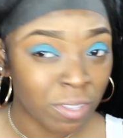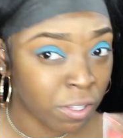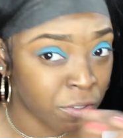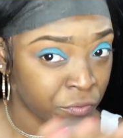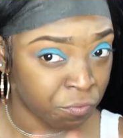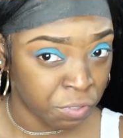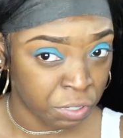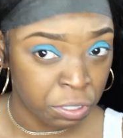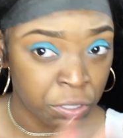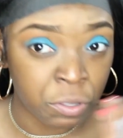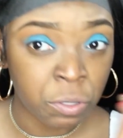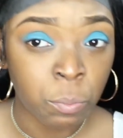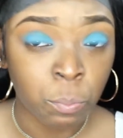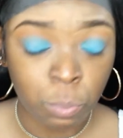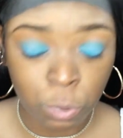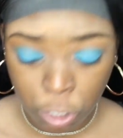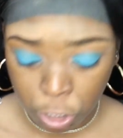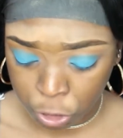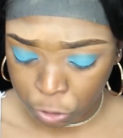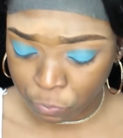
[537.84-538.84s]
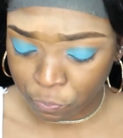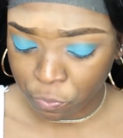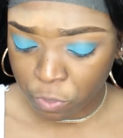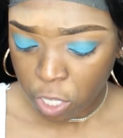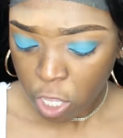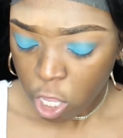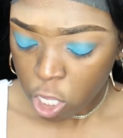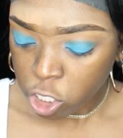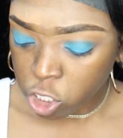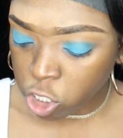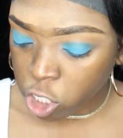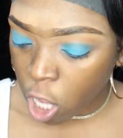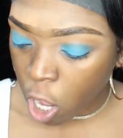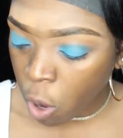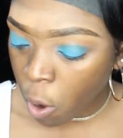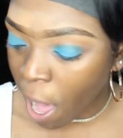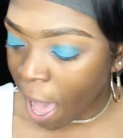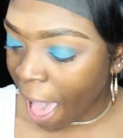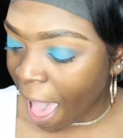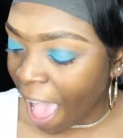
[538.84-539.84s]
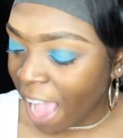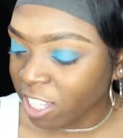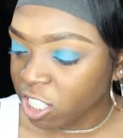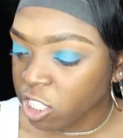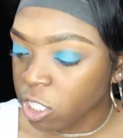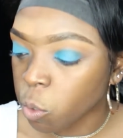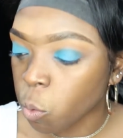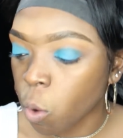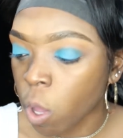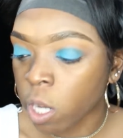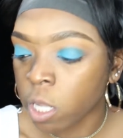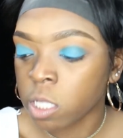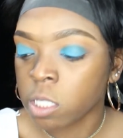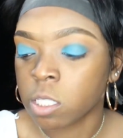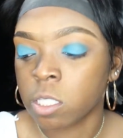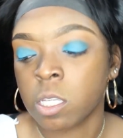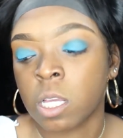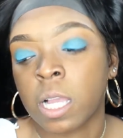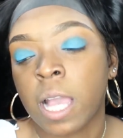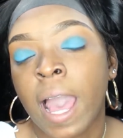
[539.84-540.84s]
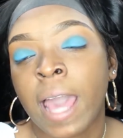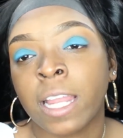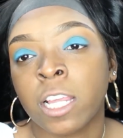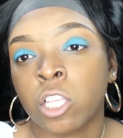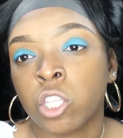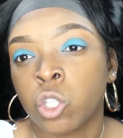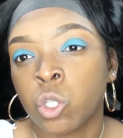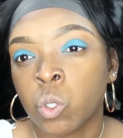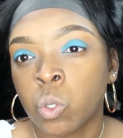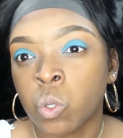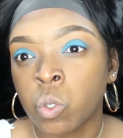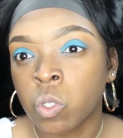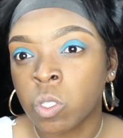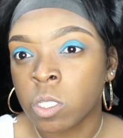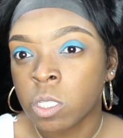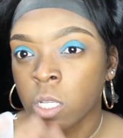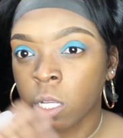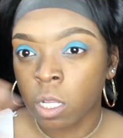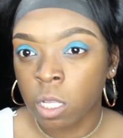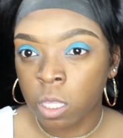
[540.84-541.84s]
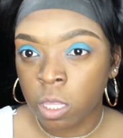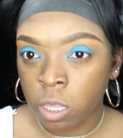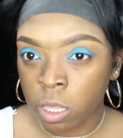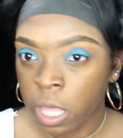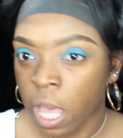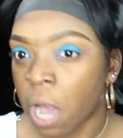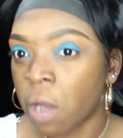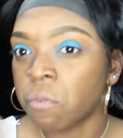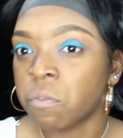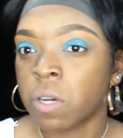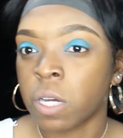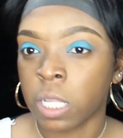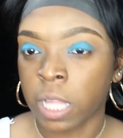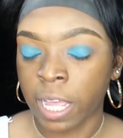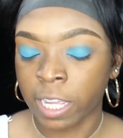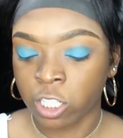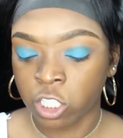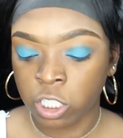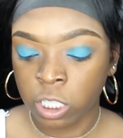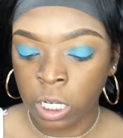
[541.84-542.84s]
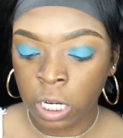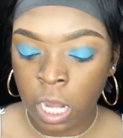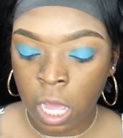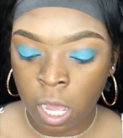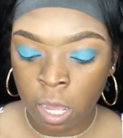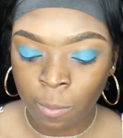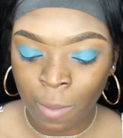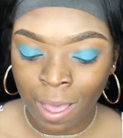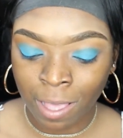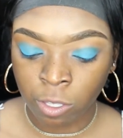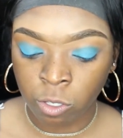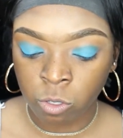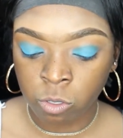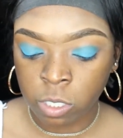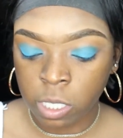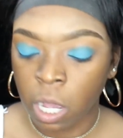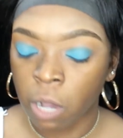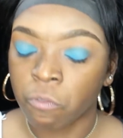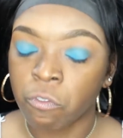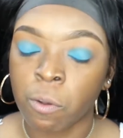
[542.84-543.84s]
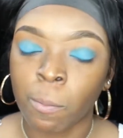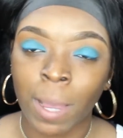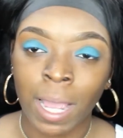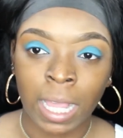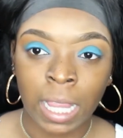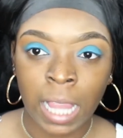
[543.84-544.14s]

I'm feeling the blue. So I actually wanted to kind of use the e.l.f. collection. I use e.l.f. on my